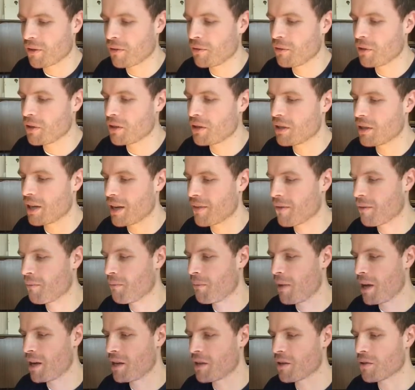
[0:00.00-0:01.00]
I thought it didn't have a
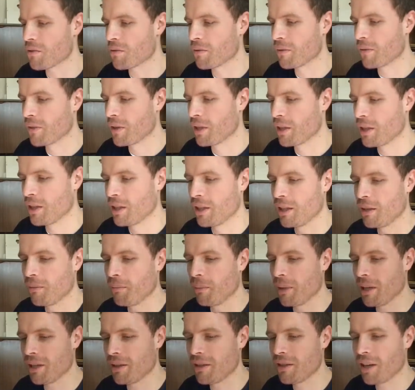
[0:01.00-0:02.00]
manual,
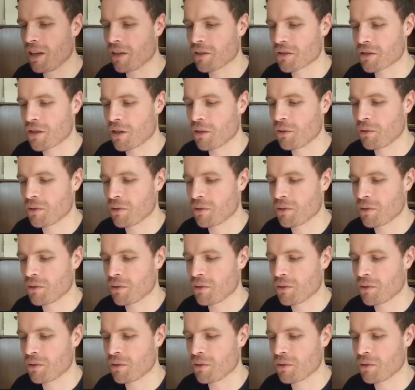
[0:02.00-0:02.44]
but it does.